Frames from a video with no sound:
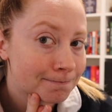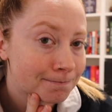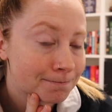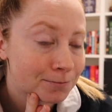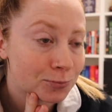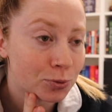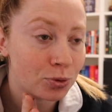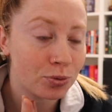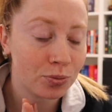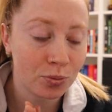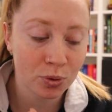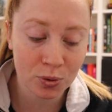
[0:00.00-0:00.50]

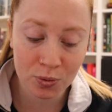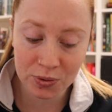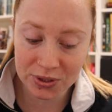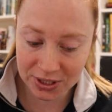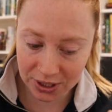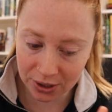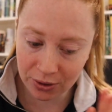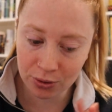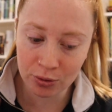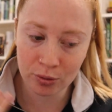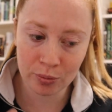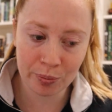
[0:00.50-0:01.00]
We'll
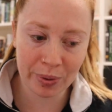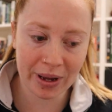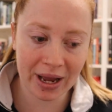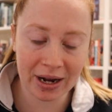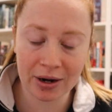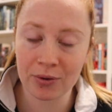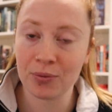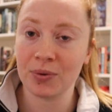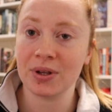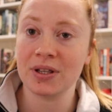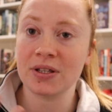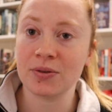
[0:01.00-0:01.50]
circle
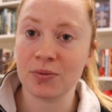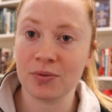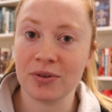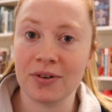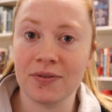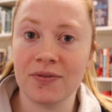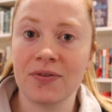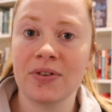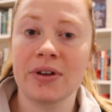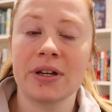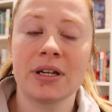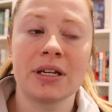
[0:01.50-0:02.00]
back once
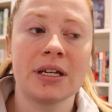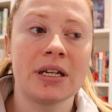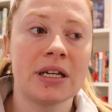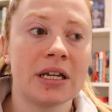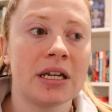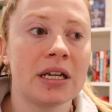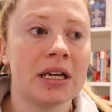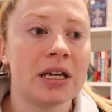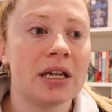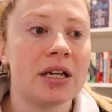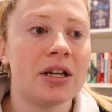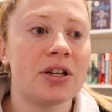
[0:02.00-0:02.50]
we've
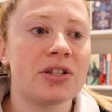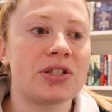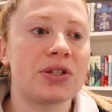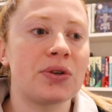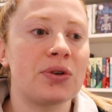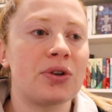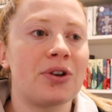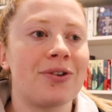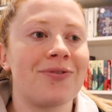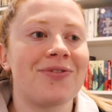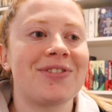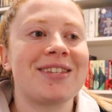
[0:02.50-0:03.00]

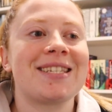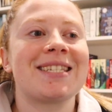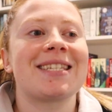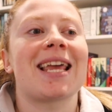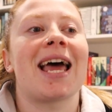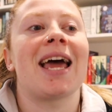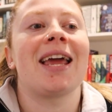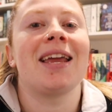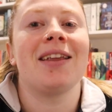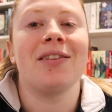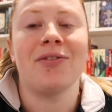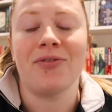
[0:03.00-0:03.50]
sort of
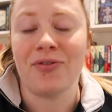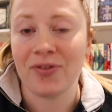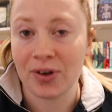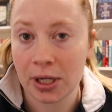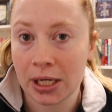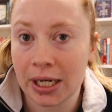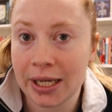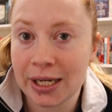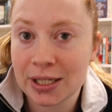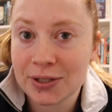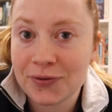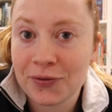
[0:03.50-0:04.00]
sat in
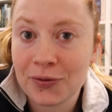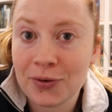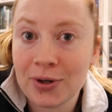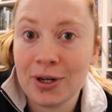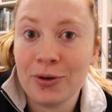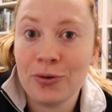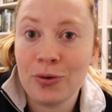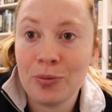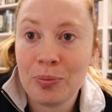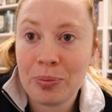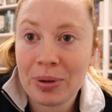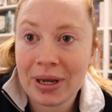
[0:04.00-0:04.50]
feelings for a
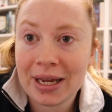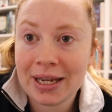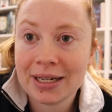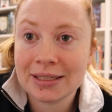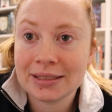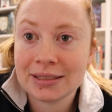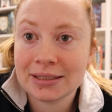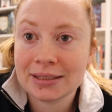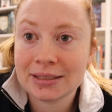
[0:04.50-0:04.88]
little bit.